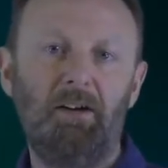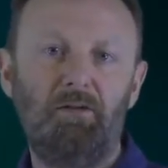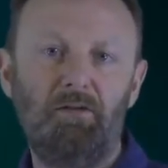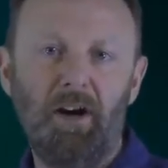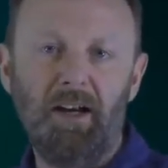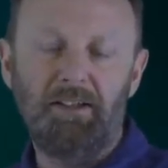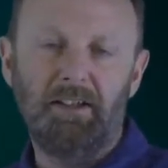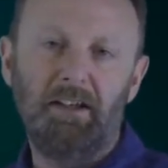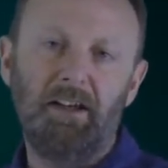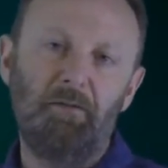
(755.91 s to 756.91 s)
rate
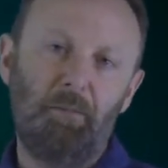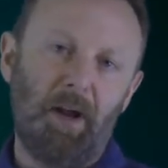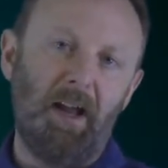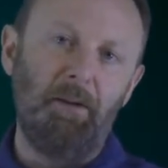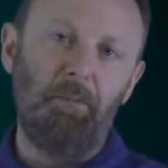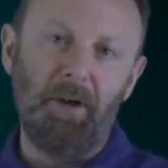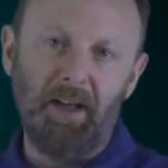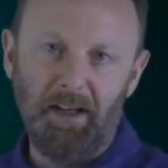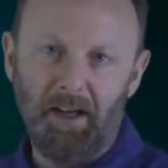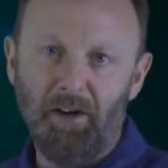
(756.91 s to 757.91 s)
of pay be